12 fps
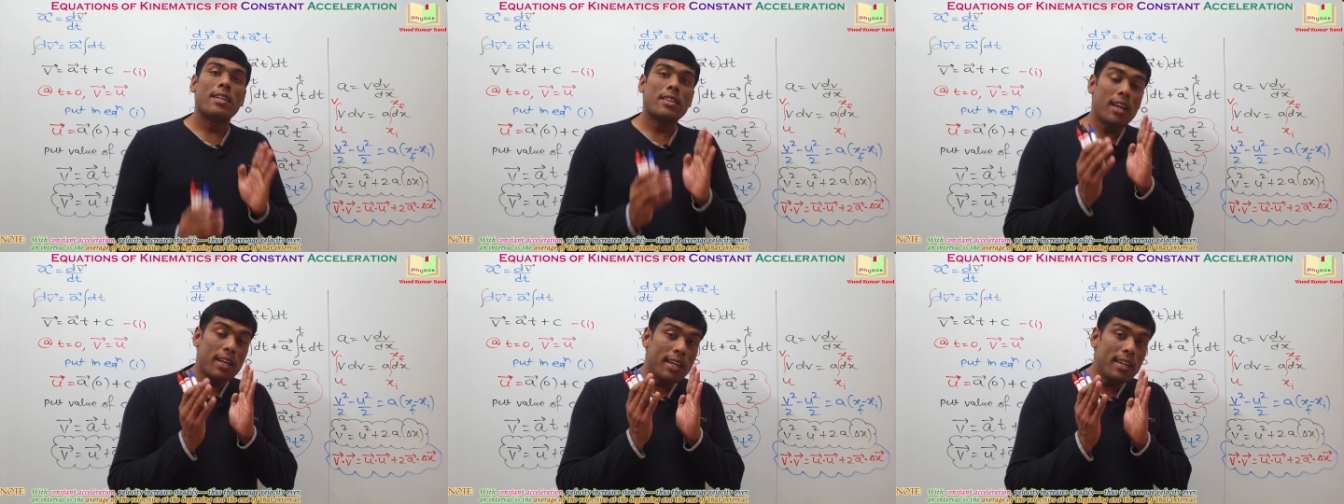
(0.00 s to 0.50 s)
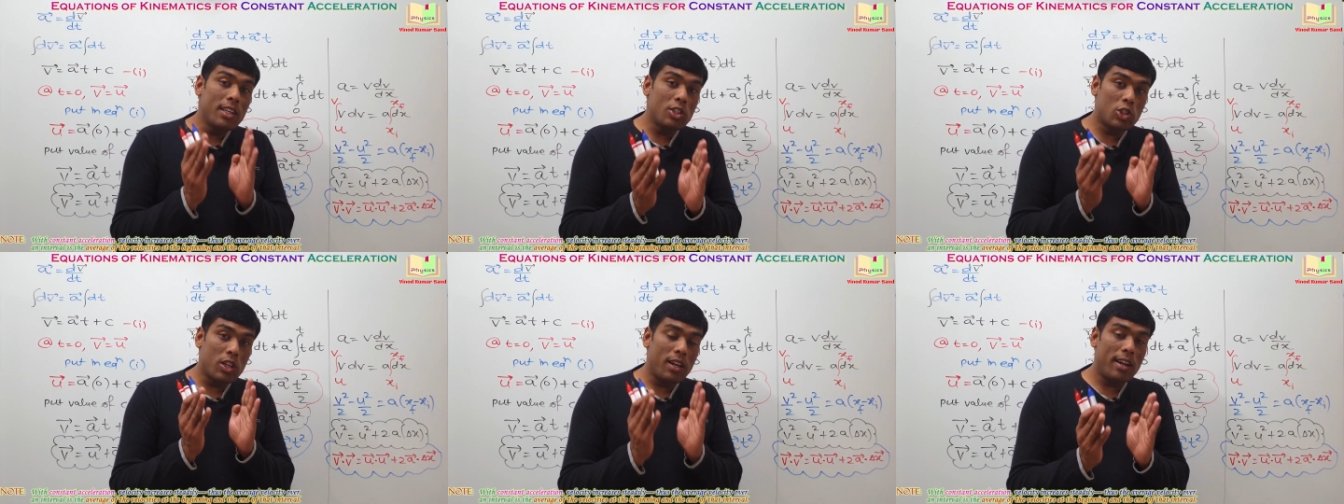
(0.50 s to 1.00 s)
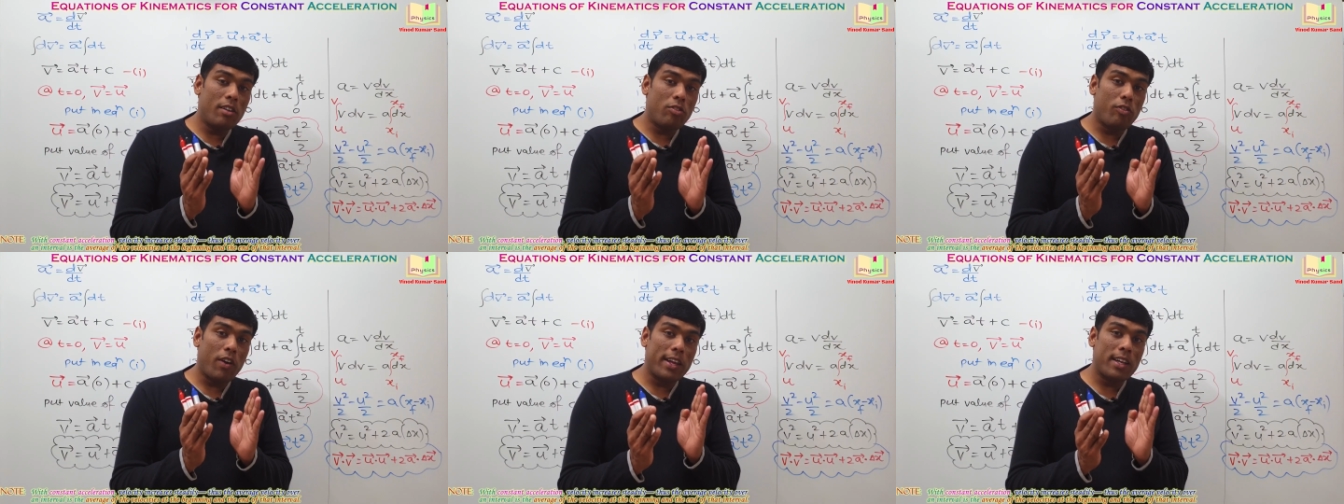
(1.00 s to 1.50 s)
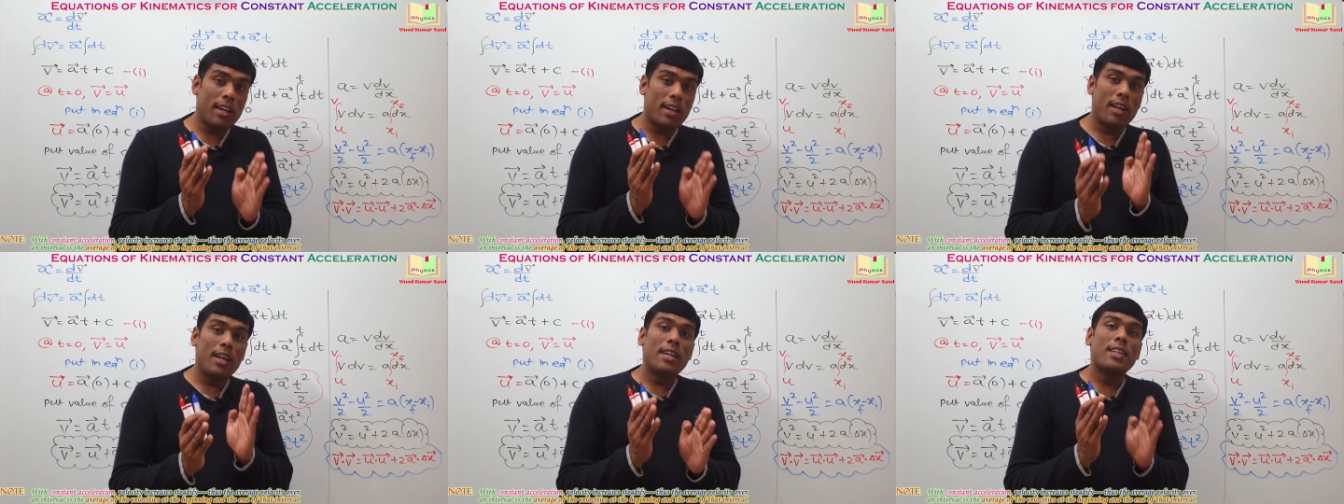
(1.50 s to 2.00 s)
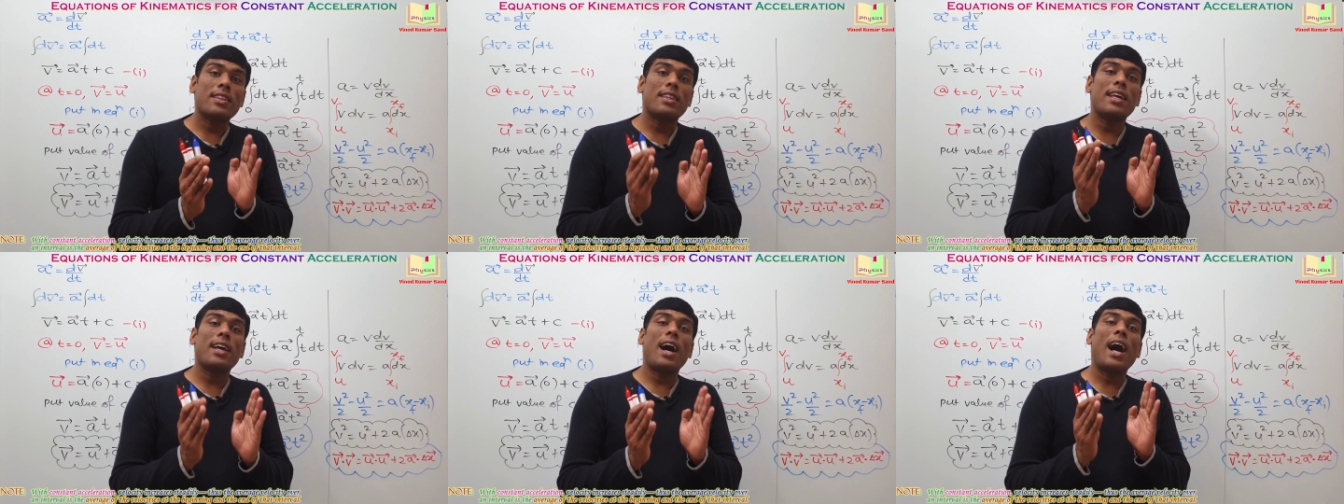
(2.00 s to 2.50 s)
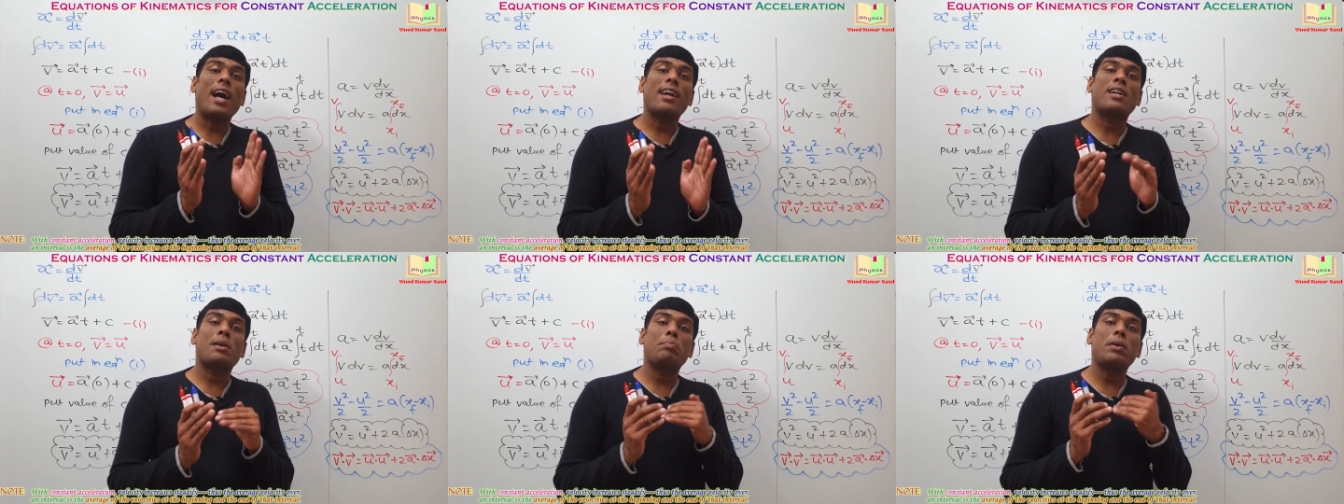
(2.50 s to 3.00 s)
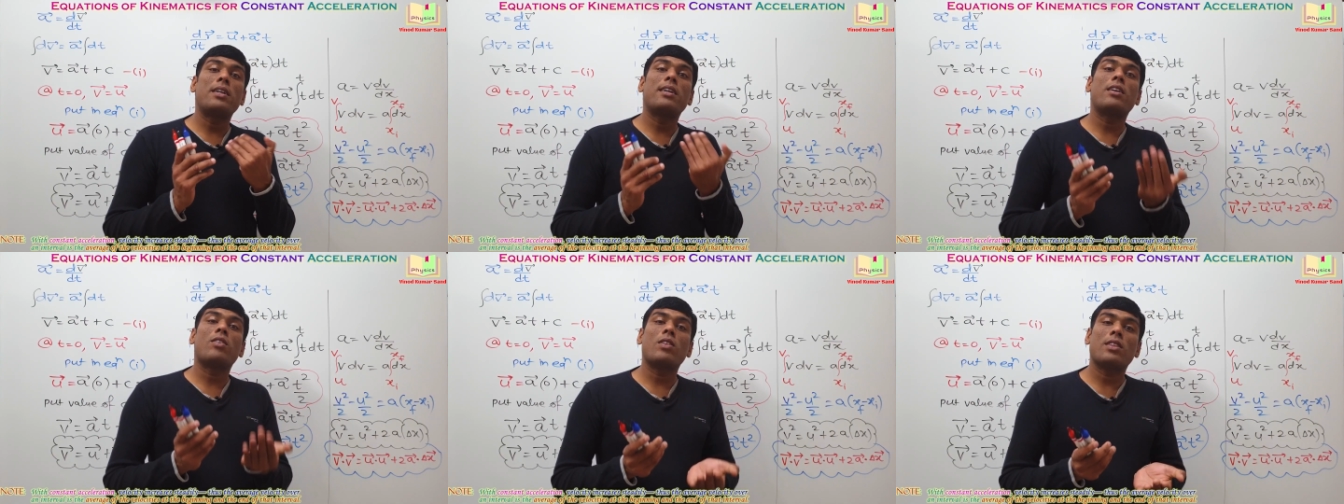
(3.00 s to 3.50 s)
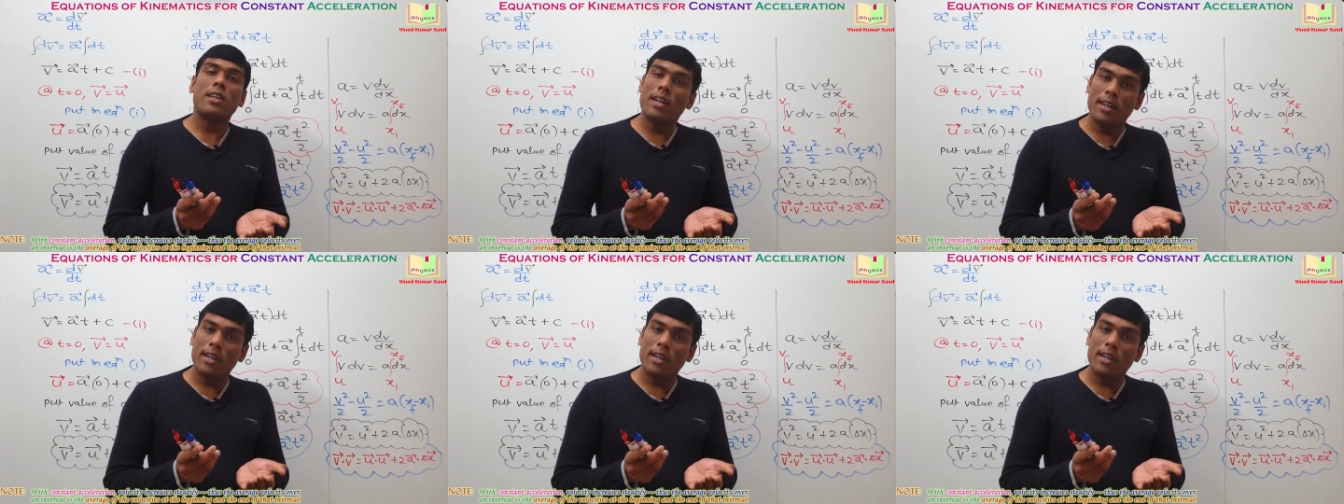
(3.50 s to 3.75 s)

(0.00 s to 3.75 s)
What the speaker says: The initial and final, they are dependent on the